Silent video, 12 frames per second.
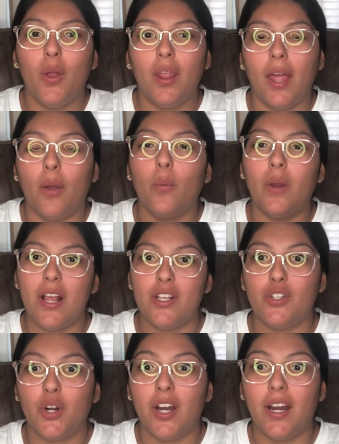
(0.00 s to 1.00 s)
like when I
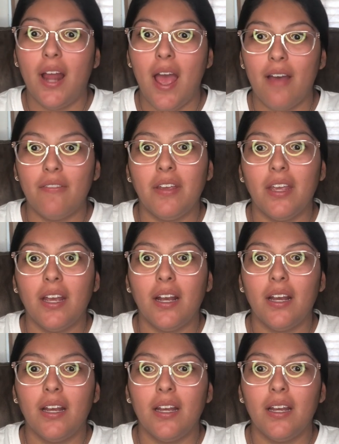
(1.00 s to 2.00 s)
started having
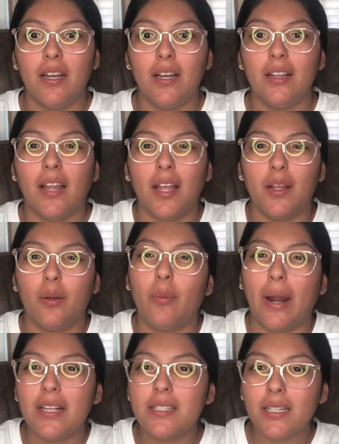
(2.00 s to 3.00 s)
like
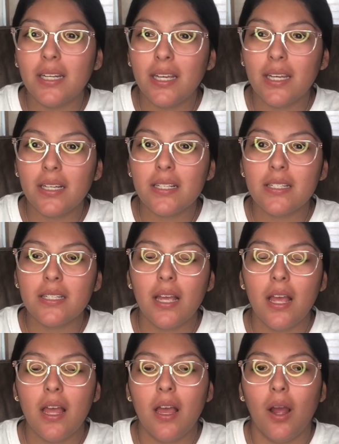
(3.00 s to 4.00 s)
Braxton Hicks
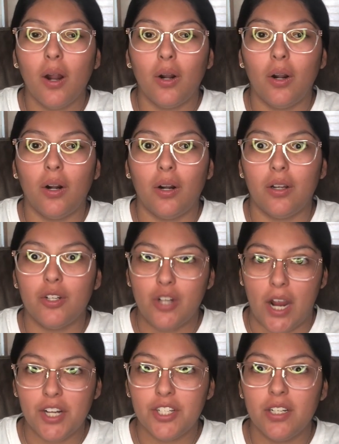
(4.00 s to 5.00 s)
or
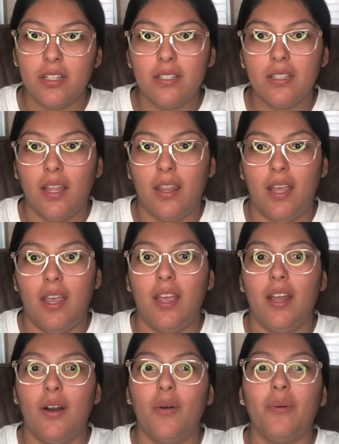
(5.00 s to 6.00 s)
contractions, and
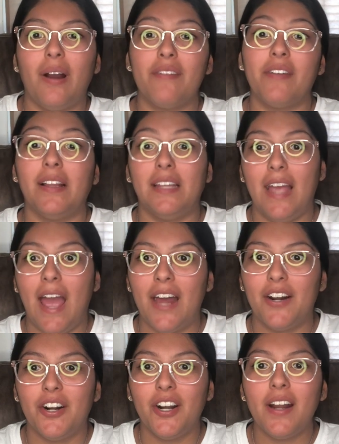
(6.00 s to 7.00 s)
then when I finally
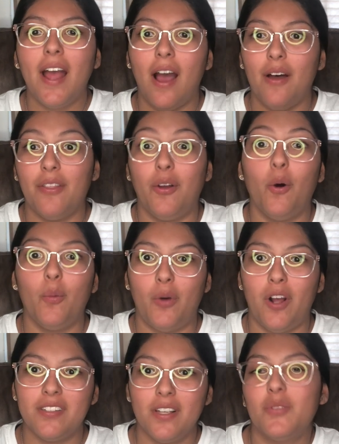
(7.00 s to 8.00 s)
had her and how the whole
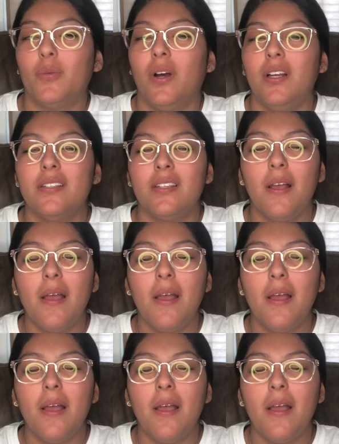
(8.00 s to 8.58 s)
process was.